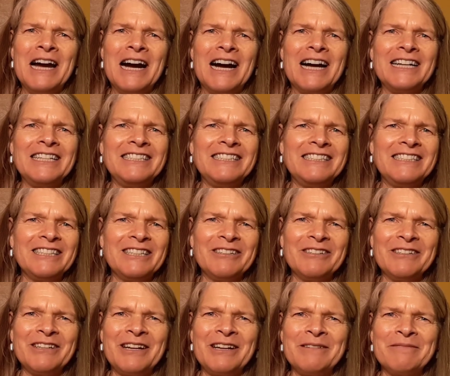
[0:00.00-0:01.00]
I
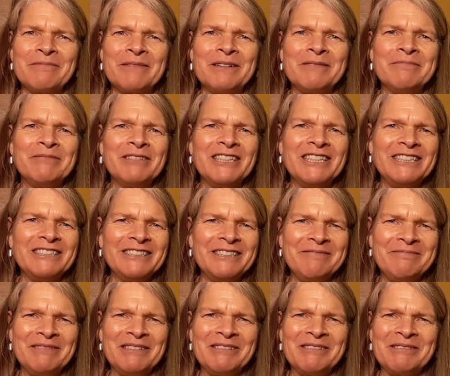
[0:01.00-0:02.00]
still am completely
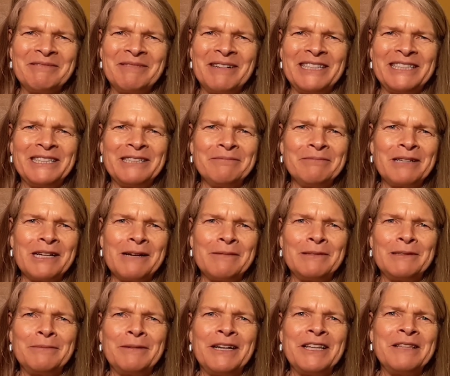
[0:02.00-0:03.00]
blown away
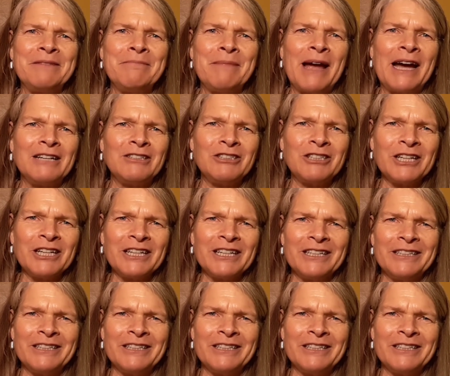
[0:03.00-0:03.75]
sometimes by the magic